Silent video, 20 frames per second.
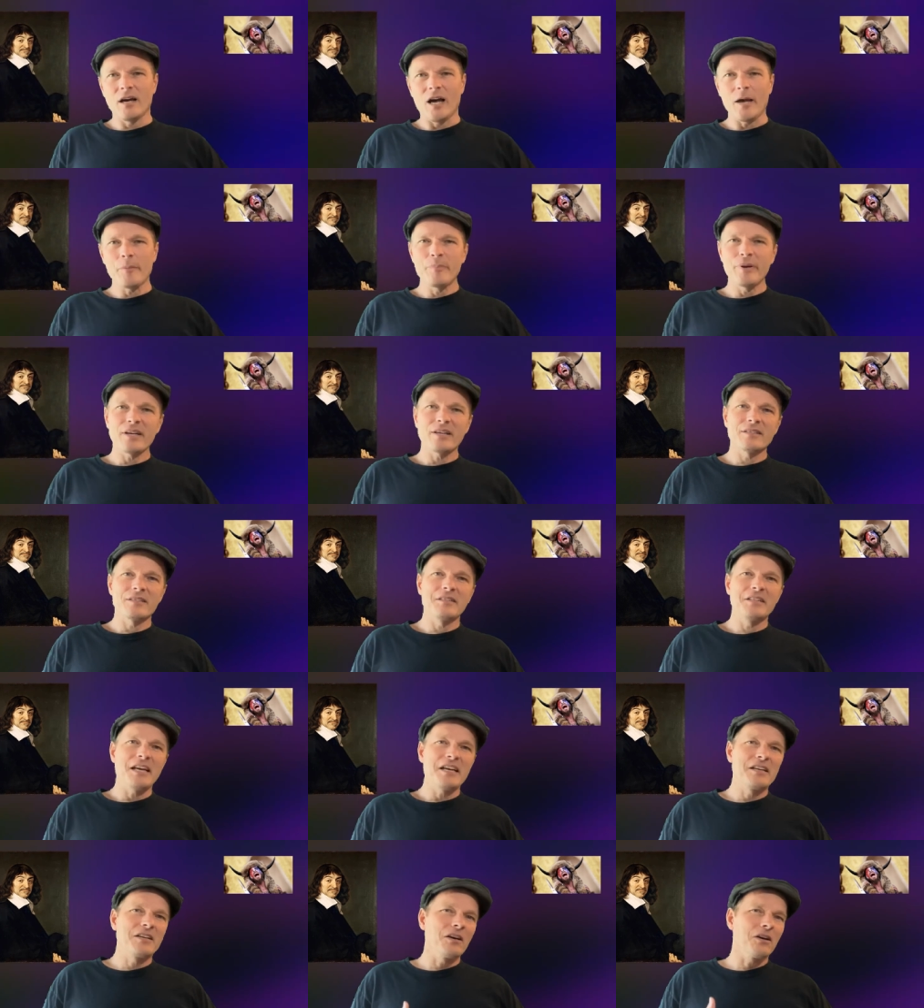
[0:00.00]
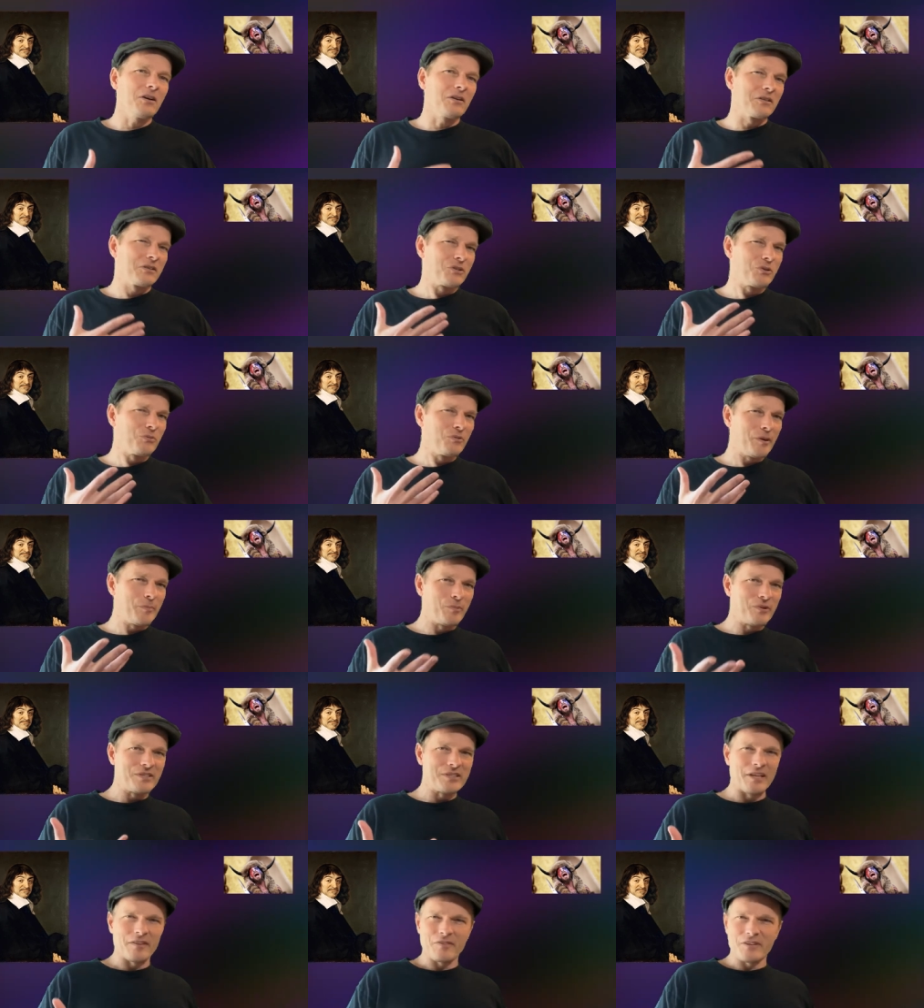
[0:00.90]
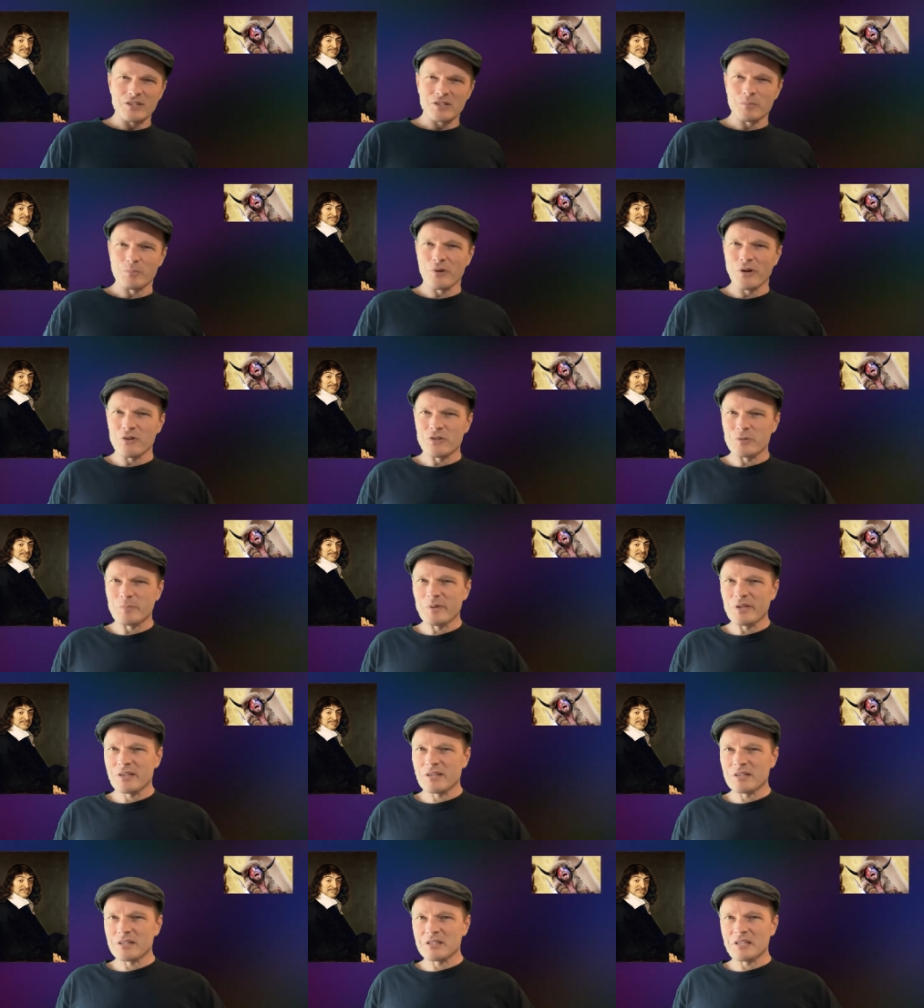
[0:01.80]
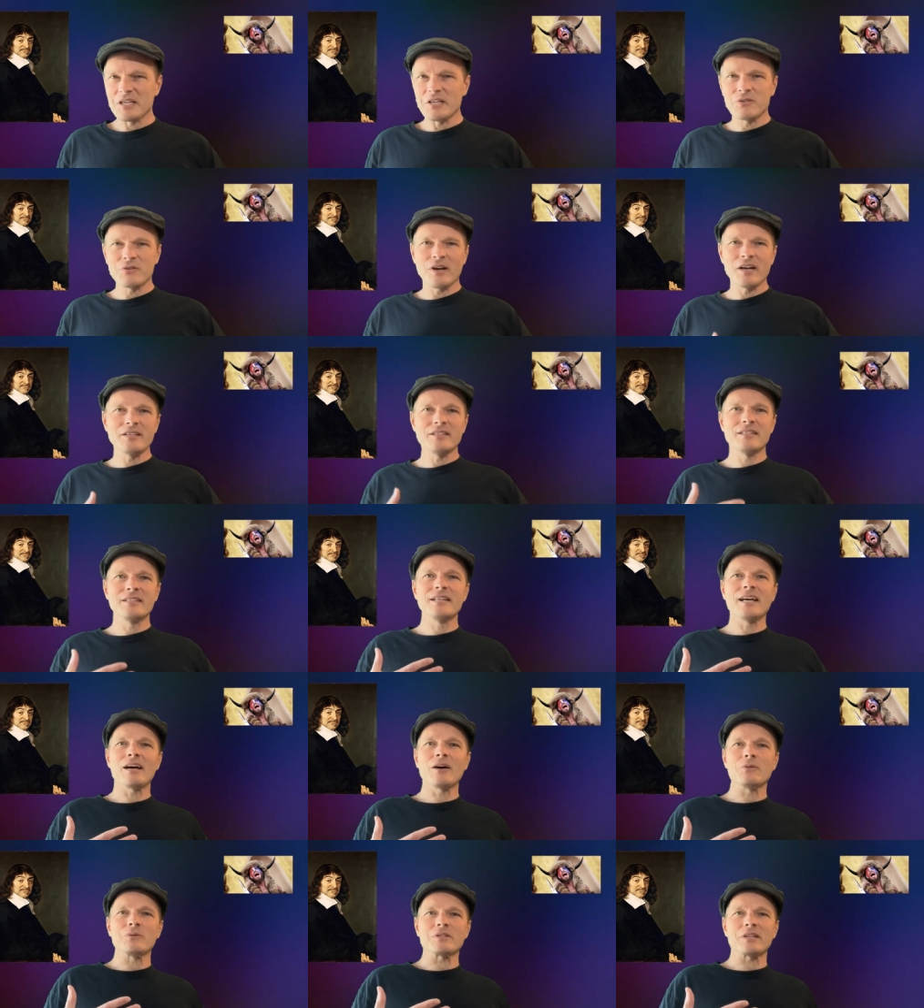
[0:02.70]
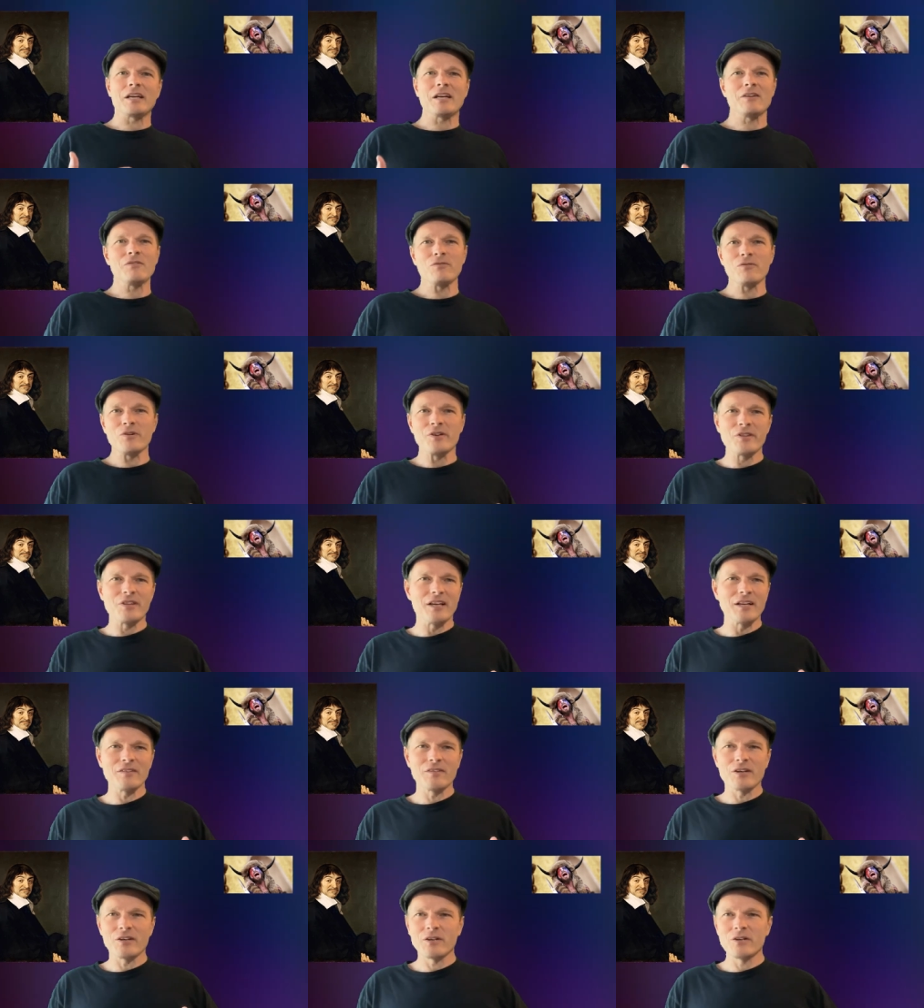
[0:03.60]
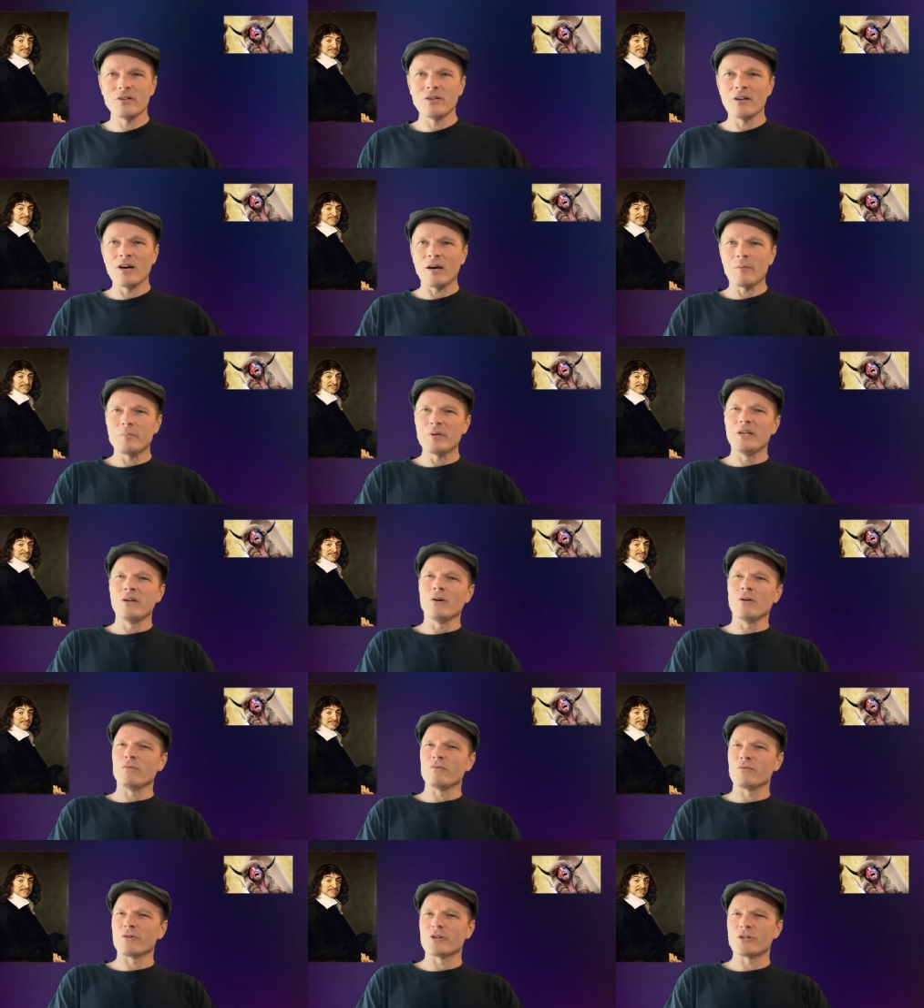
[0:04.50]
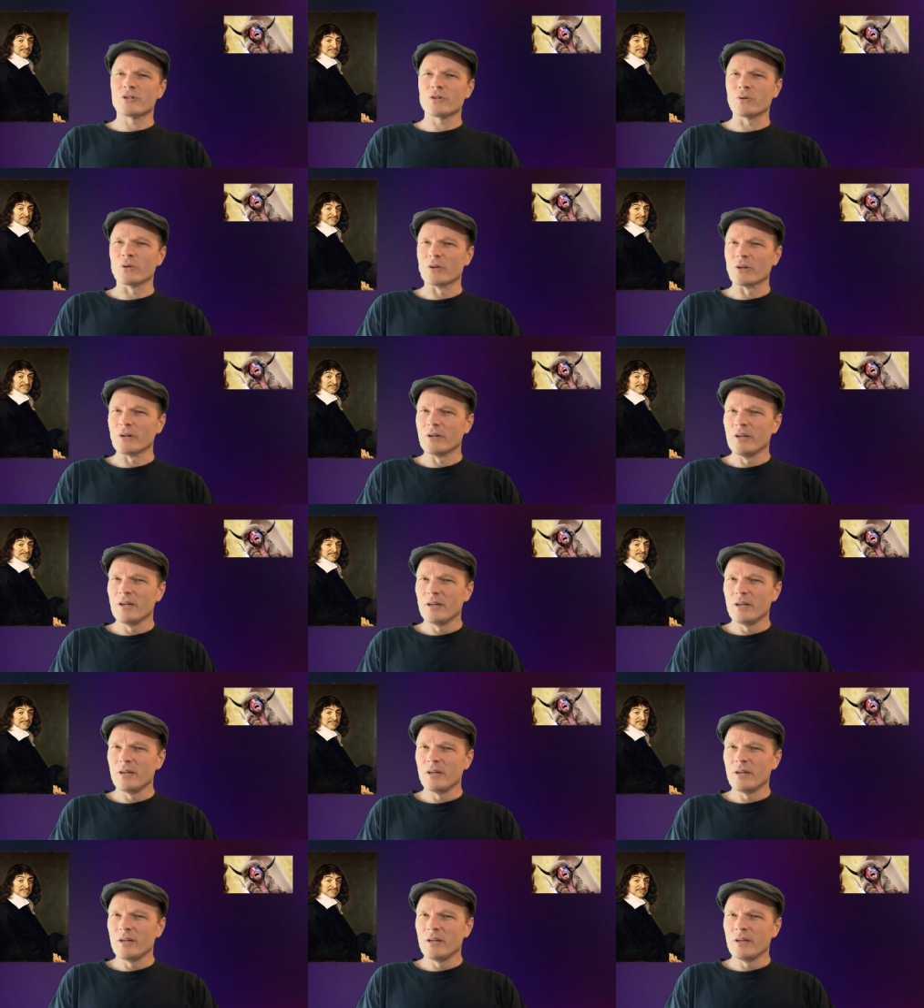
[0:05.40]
I picked Descartes to represent this approach because he tried to doubt everything that could not be known for sure.